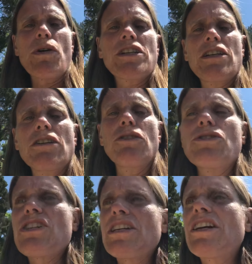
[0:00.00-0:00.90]
one
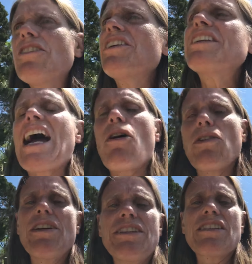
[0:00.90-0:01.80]
conclusion here and now are
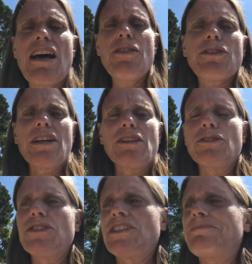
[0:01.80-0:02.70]
in this other
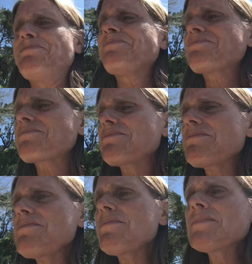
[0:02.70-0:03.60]
conclusion?
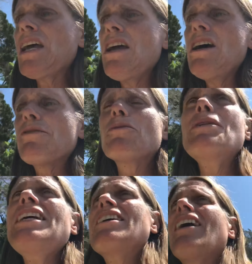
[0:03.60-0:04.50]
For
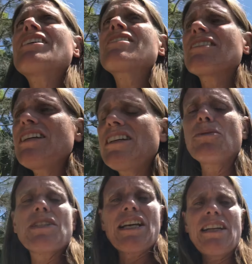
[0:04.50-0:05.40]
me, honestly, it
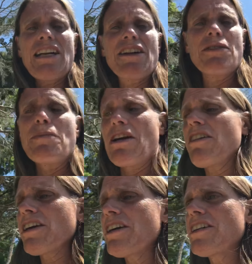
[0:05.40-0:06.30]
was getting out of
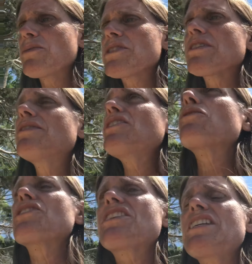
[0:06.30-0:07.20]
America and it was living
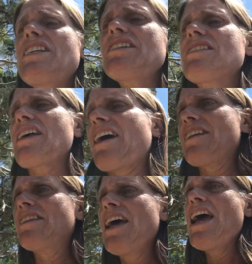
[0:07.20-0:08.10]
overseas and